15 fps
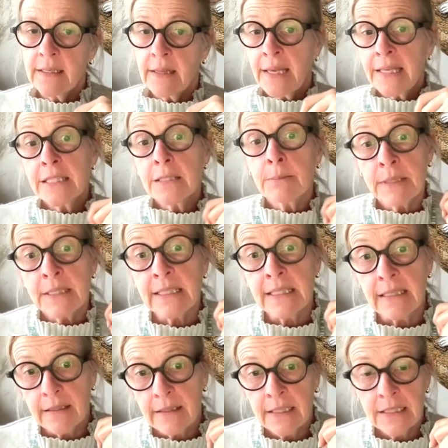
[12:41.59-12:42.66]
That's
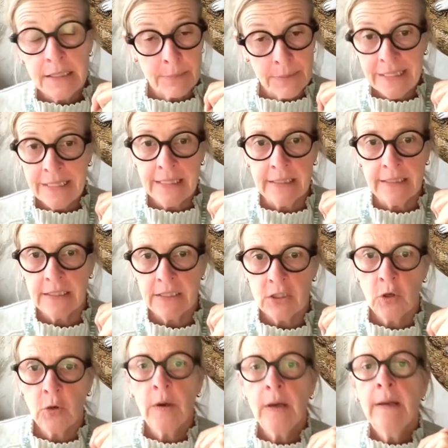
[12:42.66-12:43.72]
busy. That's busyness.
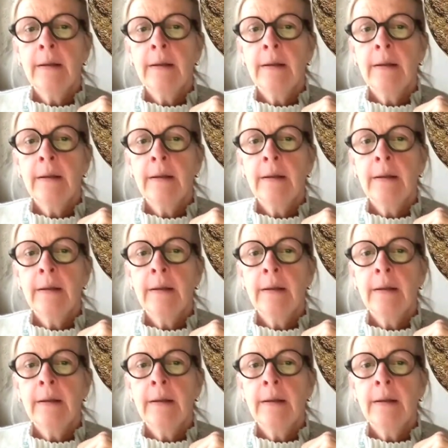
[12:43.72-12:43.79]
So